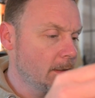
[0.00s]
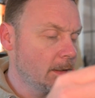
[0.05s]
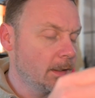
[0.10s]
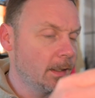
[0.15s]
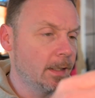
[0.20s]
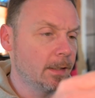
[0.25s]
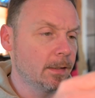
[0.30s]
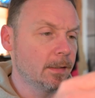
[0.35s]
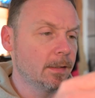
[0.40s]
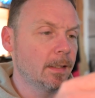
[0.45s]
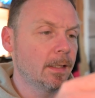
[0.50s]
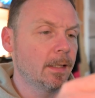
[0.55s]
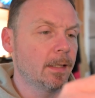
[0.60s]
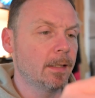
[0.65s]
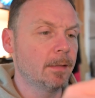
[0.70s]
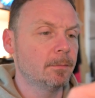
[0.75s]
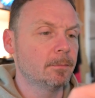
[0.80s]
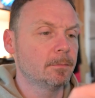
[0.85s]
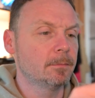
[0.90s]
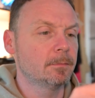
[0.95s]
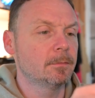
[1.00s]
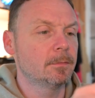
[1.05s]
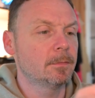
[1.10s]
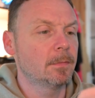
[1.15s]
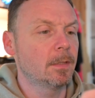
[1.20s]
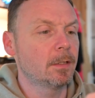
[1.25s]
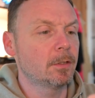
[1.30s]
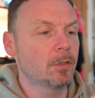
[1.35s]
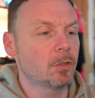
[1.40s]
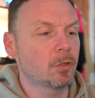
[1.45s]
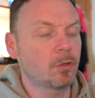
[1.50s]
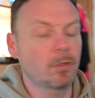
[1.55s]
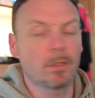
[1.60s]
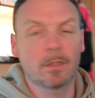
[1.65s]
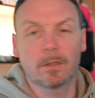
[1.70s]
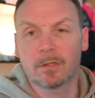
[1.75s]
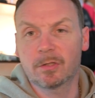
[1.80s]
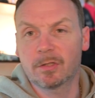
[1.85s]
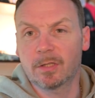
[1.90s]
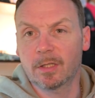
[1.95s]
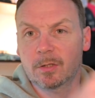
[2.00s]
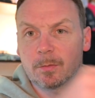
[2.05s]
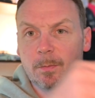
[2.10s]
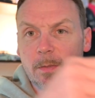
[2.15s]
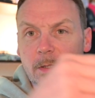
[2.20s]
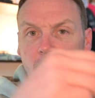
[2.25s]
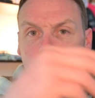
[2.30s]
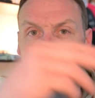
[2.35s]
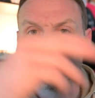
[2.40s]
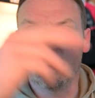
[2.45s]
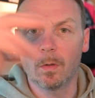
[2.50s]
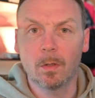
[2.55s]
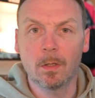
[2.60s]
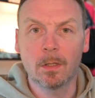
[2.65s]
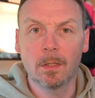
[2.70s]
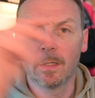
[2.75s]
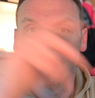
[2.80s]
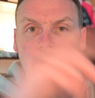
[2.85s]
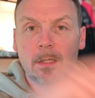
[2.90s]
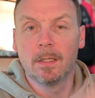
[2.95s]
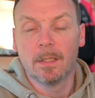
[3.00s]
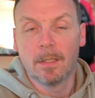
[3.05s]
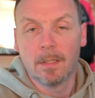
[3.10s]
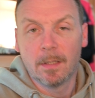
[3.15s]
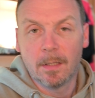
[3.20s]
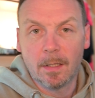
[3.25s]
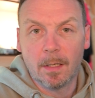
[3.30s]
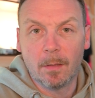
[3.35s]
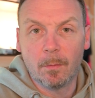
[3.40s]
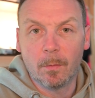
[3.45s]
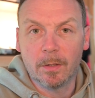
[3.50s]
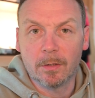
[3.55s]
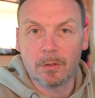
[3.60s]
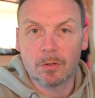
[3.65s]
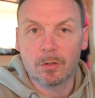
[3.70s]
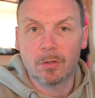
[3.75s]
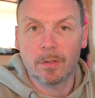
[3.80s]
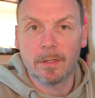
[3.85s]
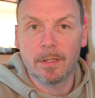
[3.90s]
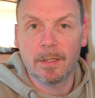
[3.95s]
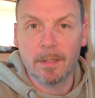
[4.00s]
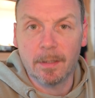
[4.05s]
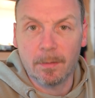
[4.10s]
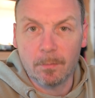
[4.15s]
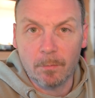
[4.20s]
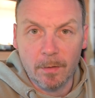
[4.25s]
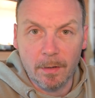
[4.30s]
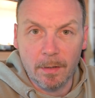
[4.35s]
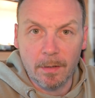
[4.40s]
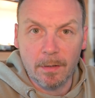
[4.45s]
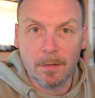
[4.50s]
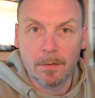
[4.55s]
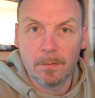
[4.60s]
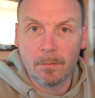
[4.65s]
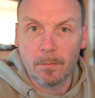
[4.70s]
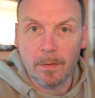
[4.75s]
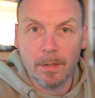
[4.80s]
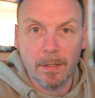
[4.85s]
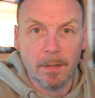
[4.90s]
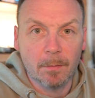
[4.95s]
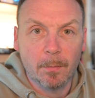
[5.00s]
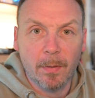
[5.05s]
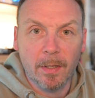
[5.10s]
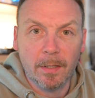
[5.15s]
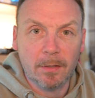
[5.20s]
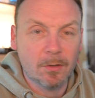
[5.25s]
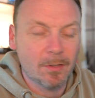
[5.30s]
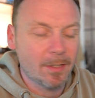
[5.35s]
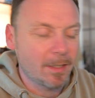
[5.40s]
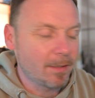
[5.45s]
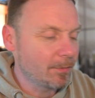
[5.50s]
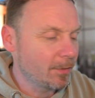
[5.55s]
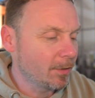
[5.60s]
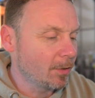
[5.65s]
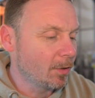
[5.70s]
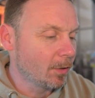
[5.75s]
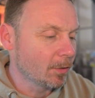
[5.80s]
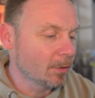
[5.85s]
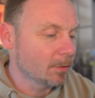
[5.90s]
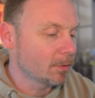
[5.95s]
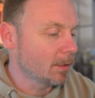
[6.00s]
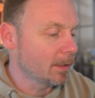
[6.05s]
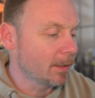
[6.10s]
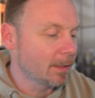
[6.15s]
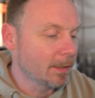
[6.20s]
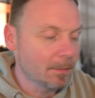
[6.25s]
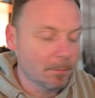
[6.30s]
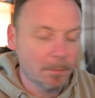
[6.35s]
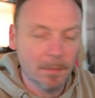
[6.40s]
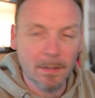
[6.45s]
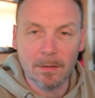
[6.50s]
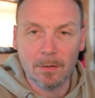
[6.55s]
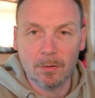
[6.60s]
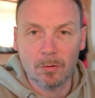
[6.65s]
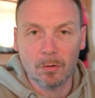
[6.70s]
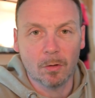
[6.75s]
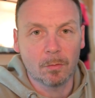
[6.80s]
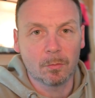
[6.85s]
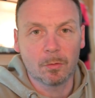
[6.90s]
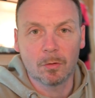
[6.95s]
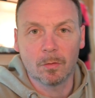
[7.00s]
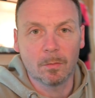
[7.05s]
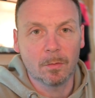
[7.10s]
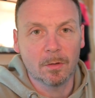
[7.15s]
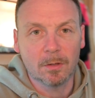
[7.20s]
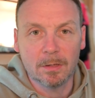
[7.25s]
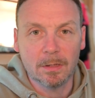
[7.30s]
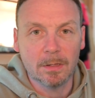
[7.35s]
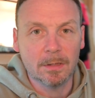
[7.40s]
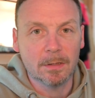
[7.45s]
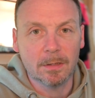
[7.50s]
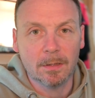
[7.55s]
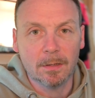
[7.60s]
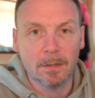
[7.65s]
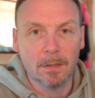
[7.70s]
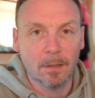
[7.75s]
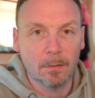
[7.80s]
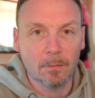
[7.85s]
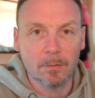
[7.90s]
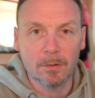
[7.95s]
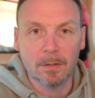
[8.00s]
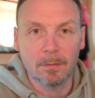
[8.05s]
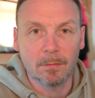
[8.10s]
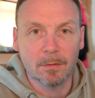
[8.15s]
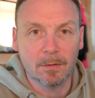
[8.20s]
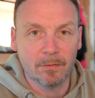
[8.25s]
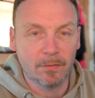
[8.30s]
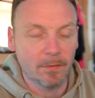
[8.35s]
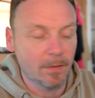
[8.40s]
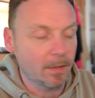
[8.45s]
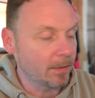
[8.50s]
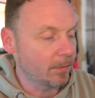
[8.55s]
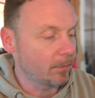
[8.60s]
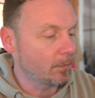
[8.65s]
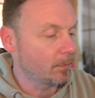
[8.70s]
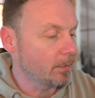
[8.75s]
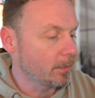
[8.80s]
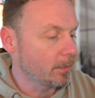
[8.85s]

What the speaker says: and I just drilled a 6mm hole and went straight in with the impact driver. Honestly, it made the job so much easier. I was able to fly through